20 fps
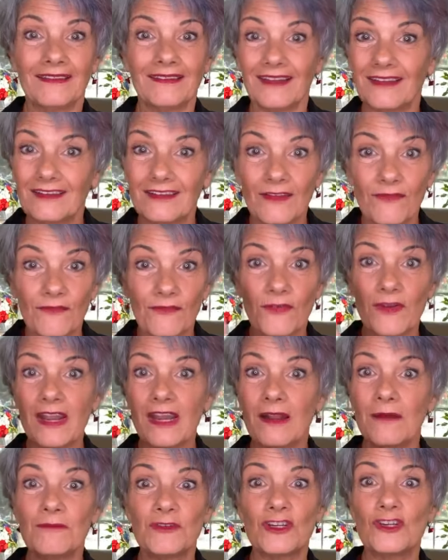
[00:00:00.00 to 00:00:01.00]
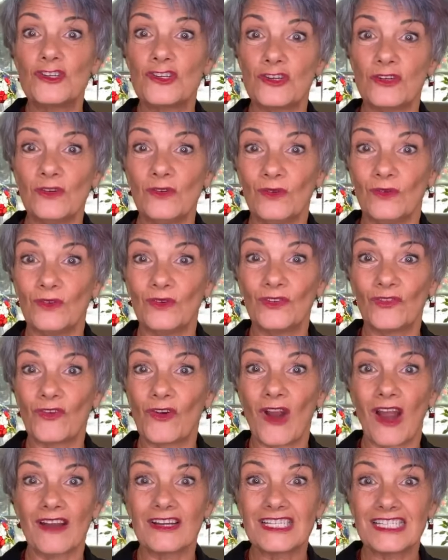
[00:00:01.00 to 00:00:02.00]
It's the freedom to choose for
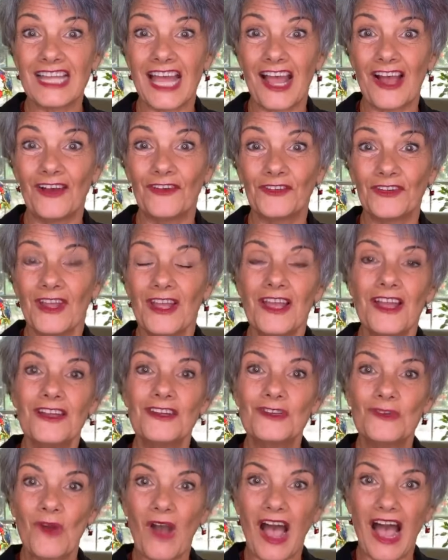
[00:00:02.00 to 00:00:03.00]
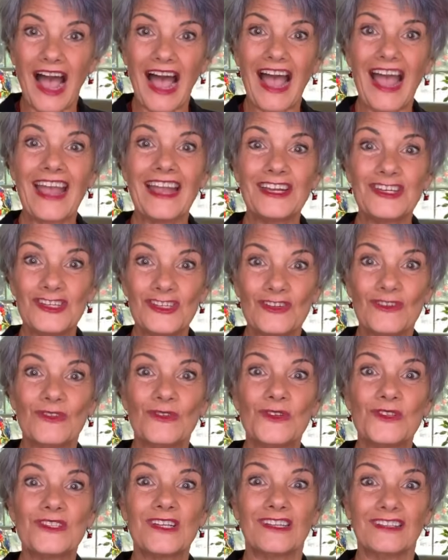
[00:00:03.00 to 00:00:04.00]
ourselves. Do I
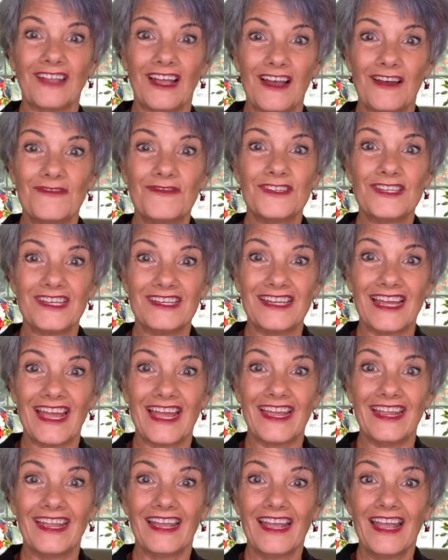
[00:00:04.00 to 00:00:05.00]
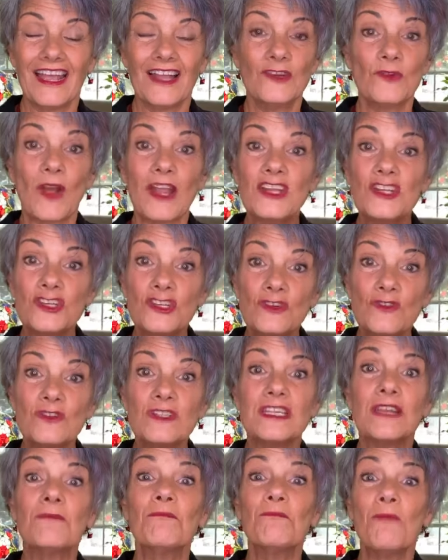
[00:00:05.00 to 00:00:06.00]
choose love today? Do I choose
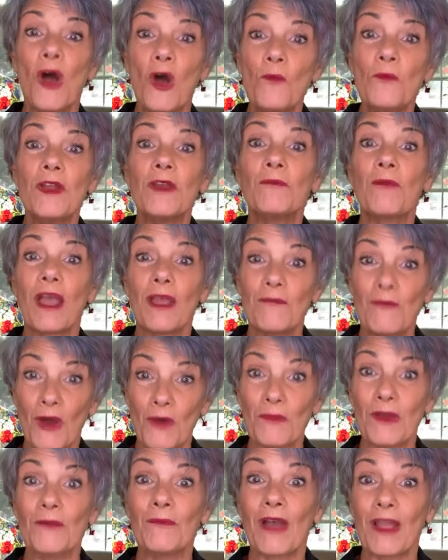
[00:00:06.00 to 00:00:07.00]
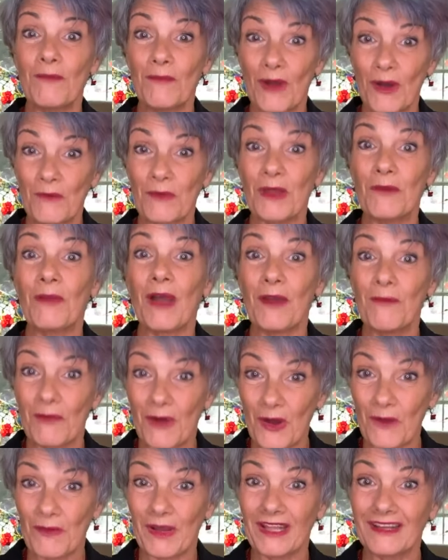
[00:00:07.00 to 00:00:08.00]
it moment by moment by moment by
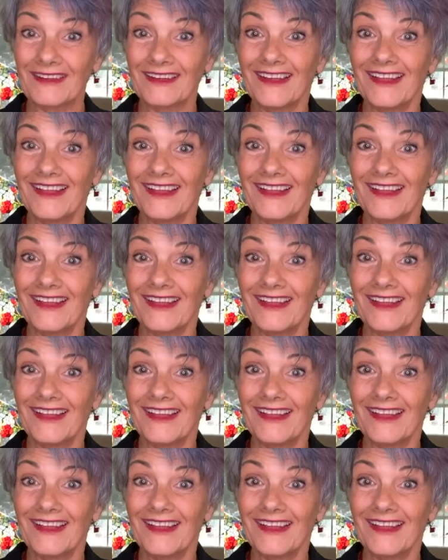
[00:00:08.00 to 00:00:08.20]
moment?